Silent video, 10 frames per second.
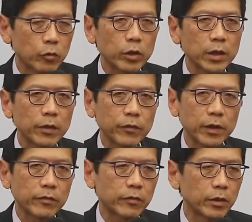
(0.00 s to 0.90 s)
So I think the
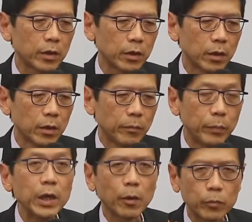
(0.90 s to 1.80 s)
first
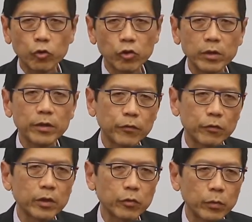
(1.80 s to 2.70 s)
big opportunity
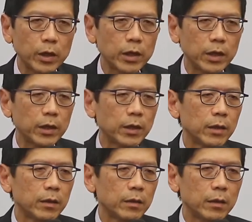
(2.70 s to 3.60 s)
for us really
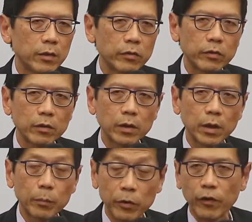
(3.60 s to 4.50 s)
is
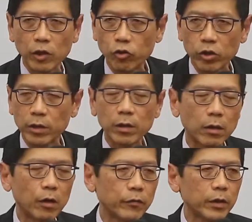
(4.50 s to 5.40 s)
prevention
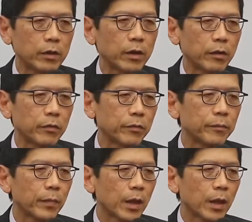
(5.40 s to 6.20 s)
of ill health.